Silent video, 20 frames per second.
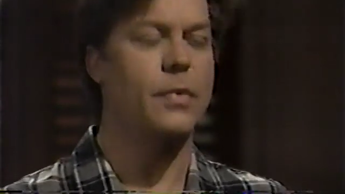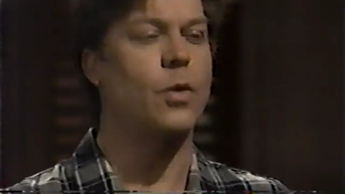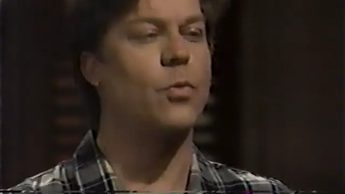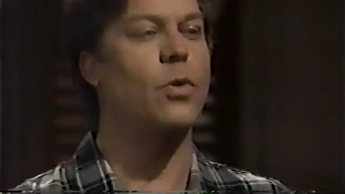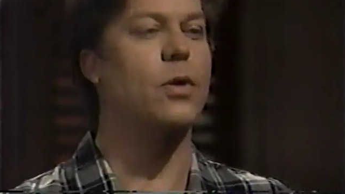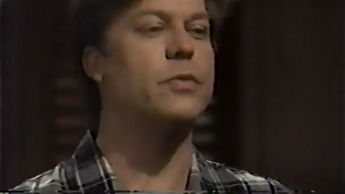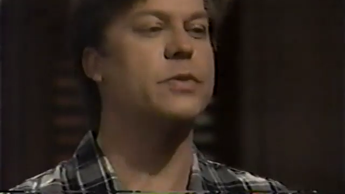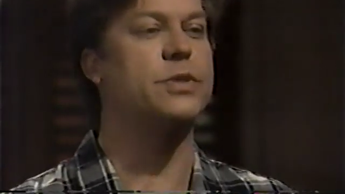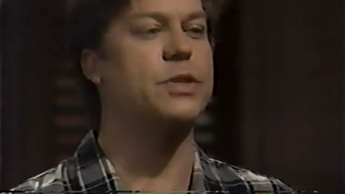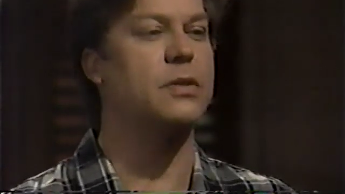
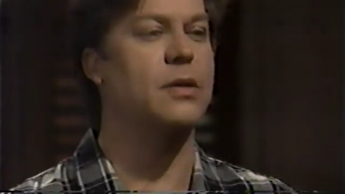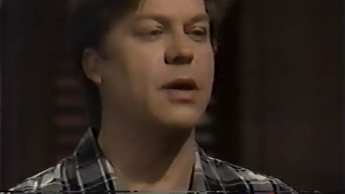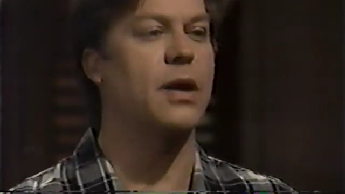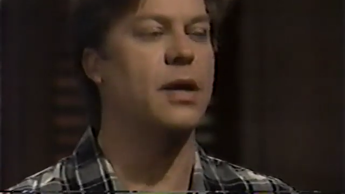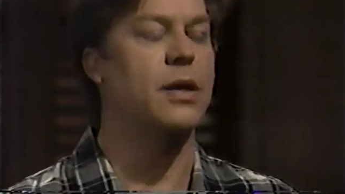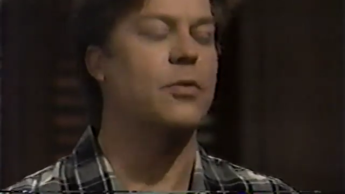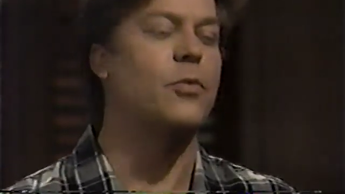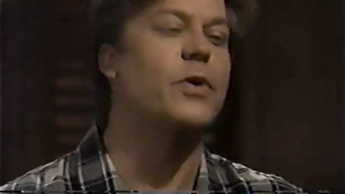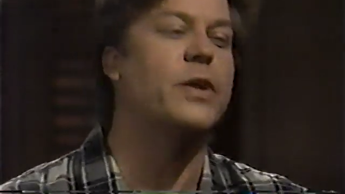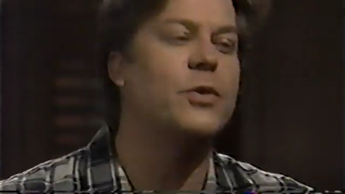what would you
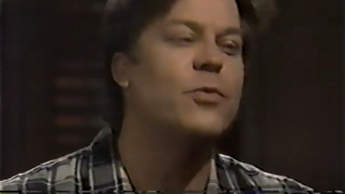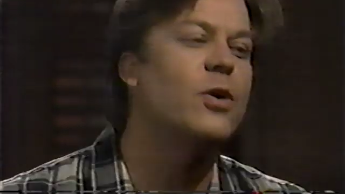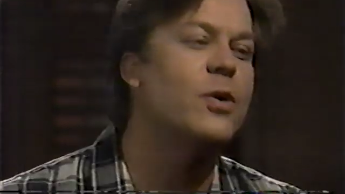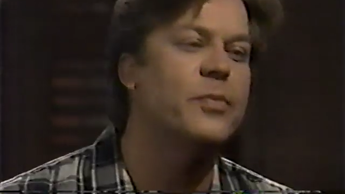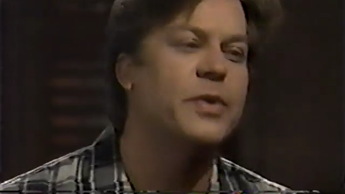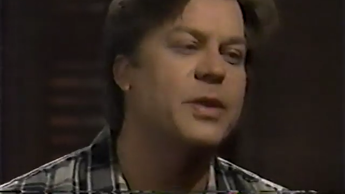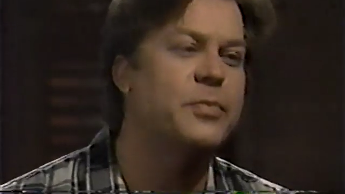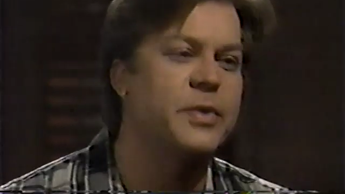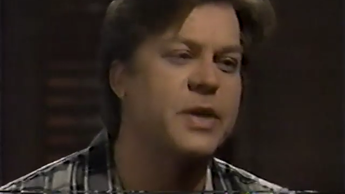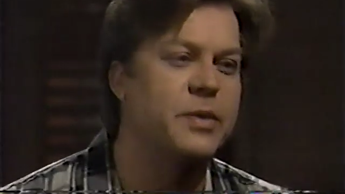like? what do you
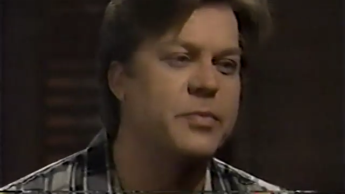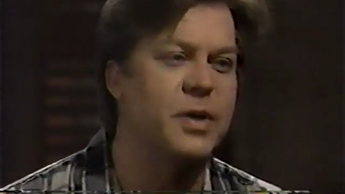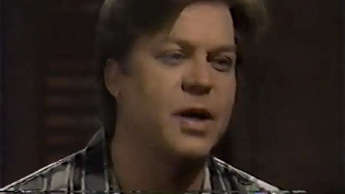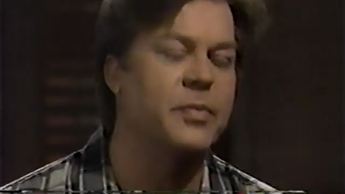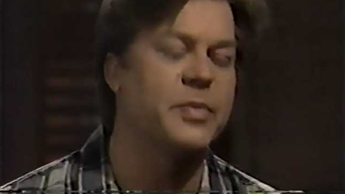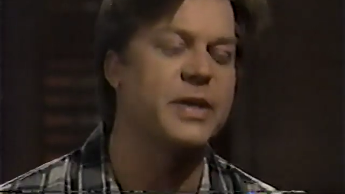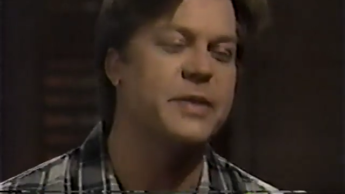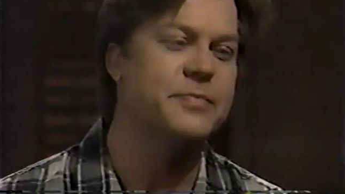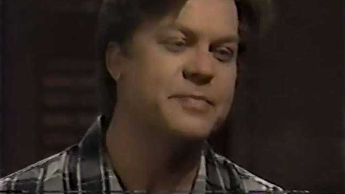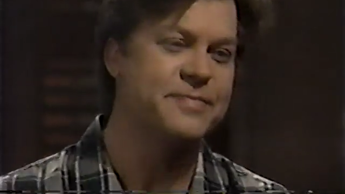want me to be,
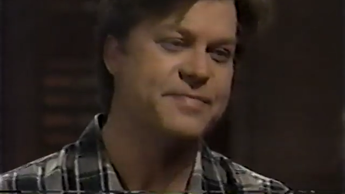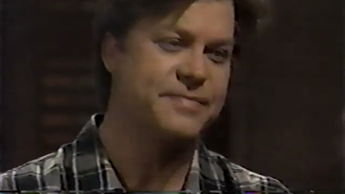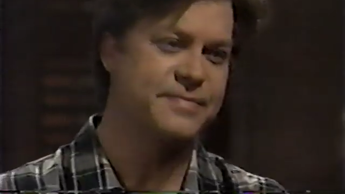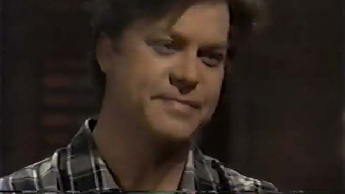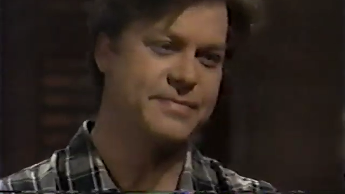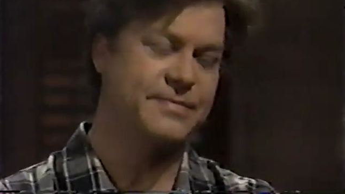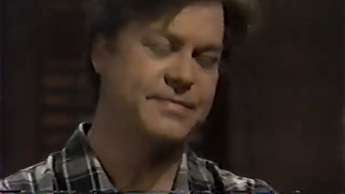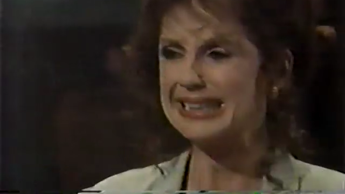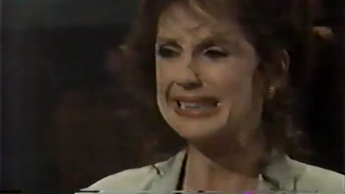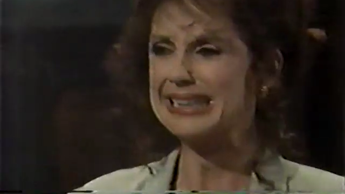Bobbie?
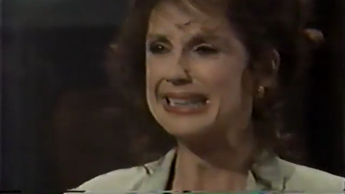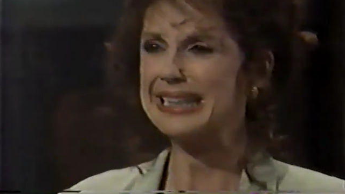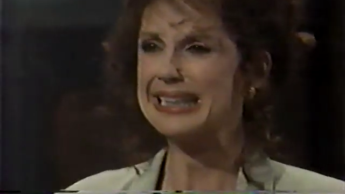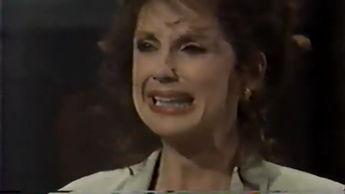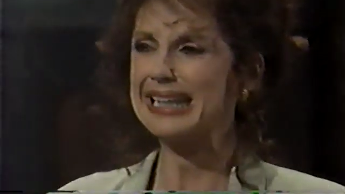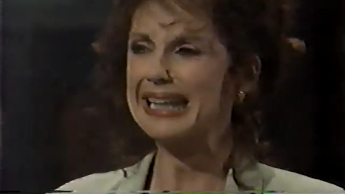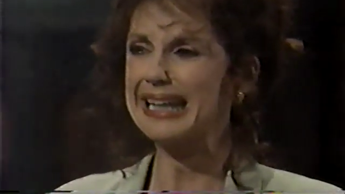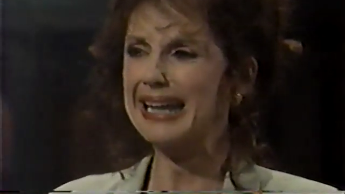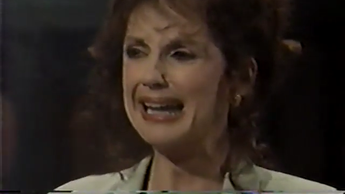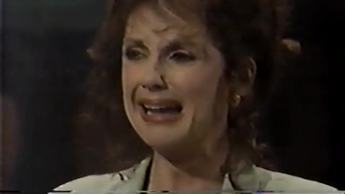
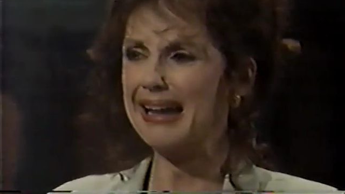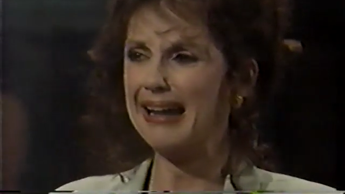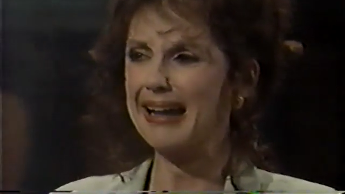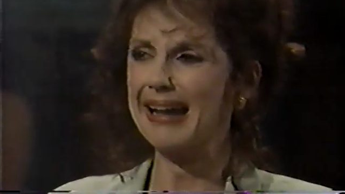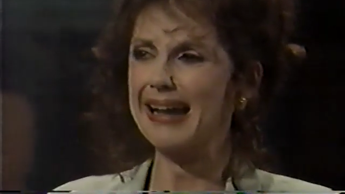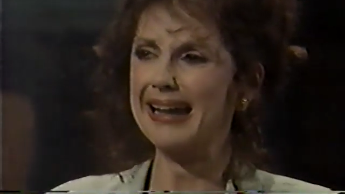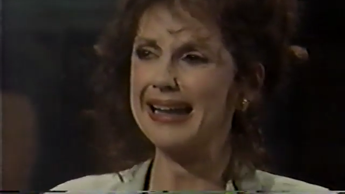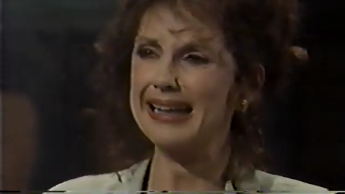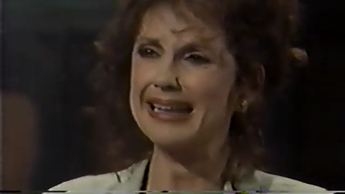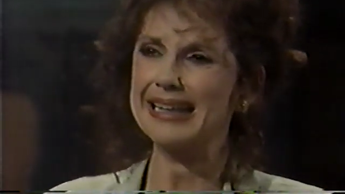
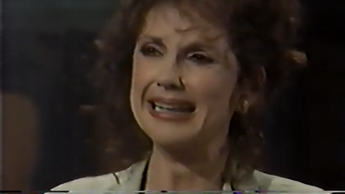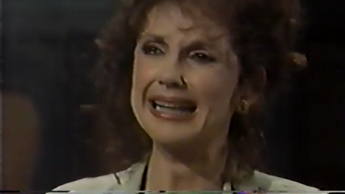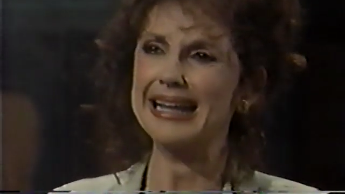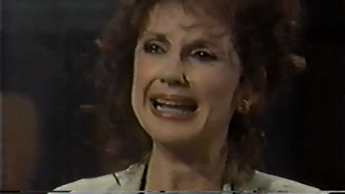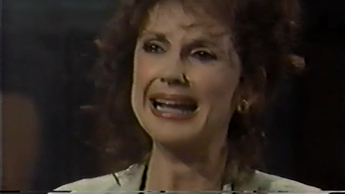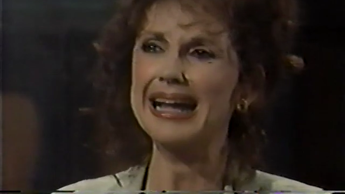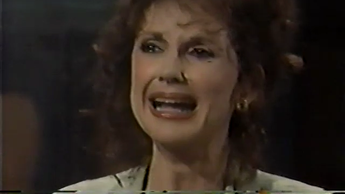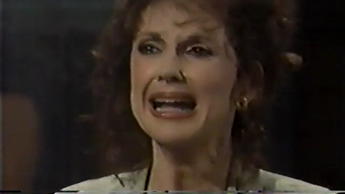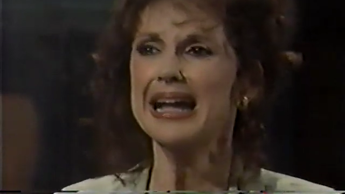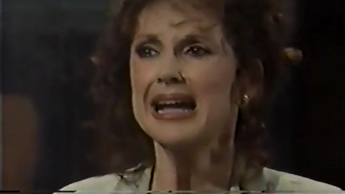What should I
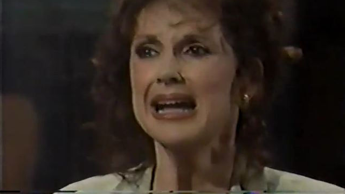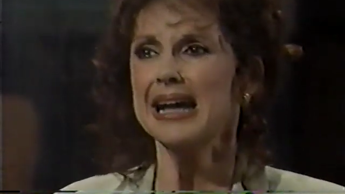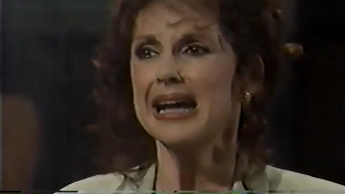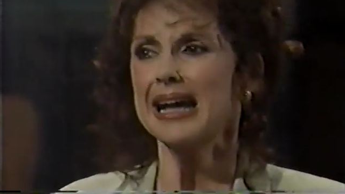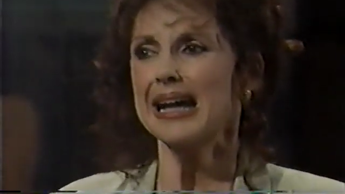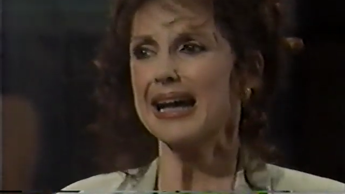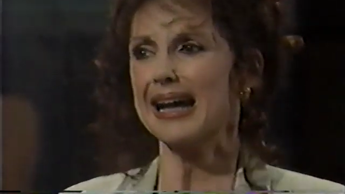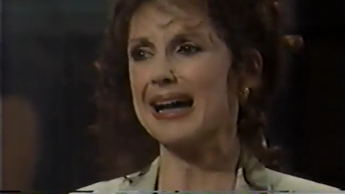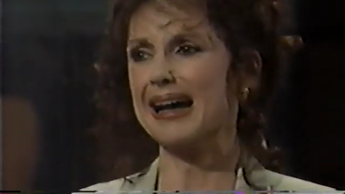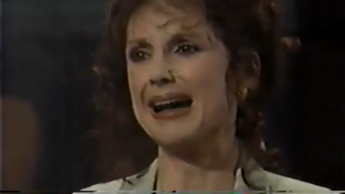do? I don't
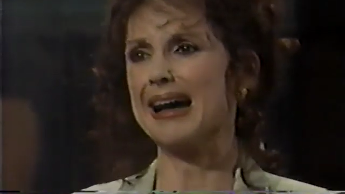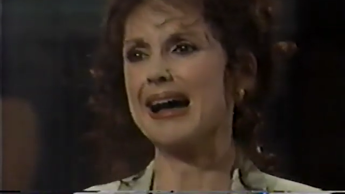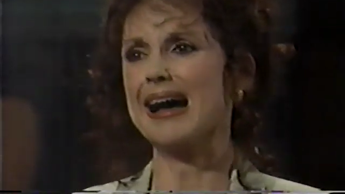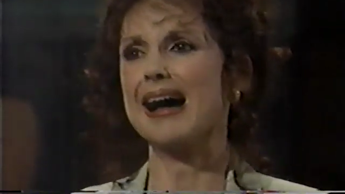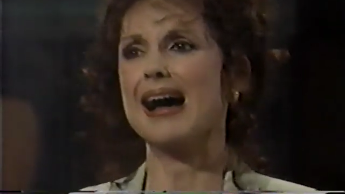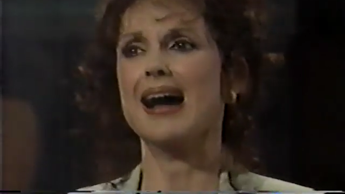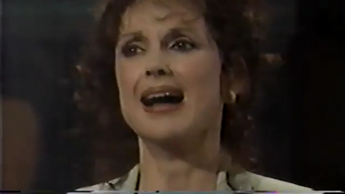know what to do.